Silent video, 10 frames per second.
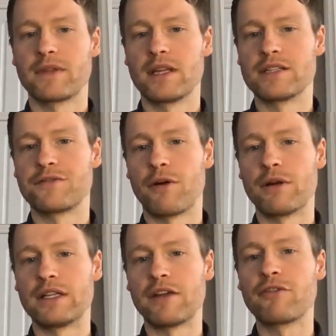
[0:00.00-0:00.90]
is
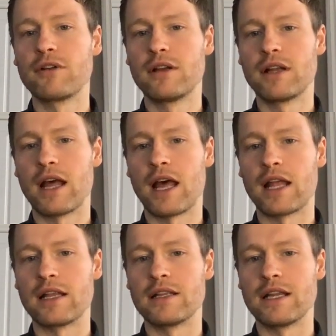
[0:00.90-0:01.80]
very different,
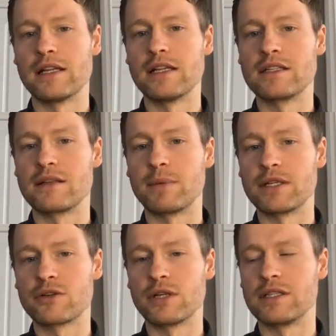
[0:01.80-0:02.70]
and it needs to be
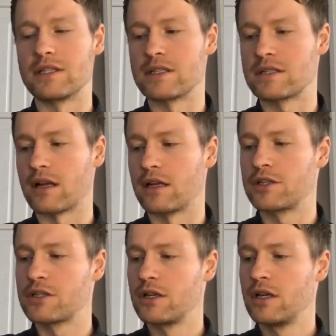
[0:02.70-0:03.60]
treated as
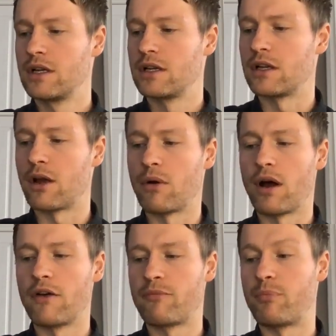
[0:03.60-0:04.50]
such.
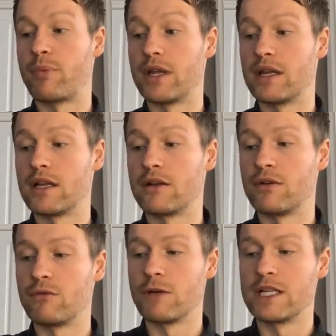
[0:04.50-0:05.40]
I've been
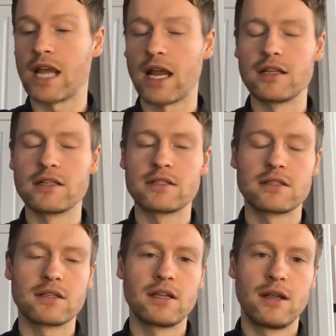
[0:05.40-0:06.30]
in
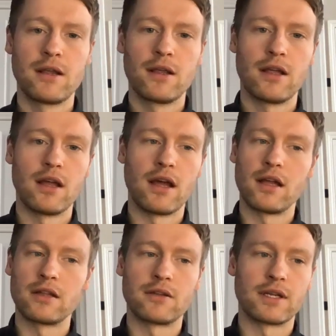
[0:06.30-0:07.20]
retailers
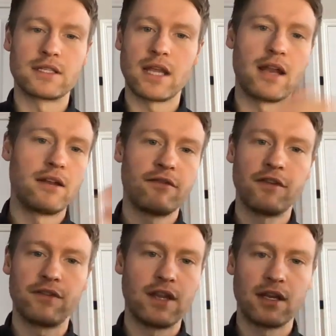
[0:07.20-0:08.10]
doing 10,
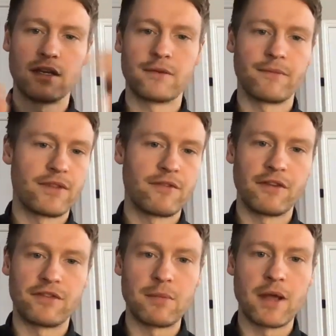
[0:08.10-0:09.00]
15,
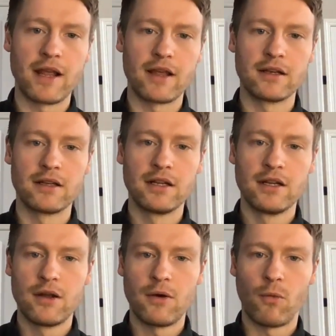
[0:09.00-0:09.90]
50 million,
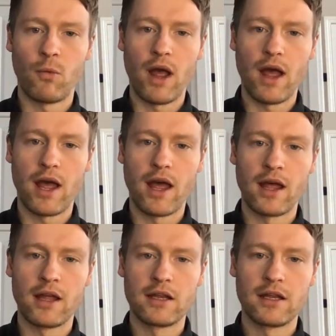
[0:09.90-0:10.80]
where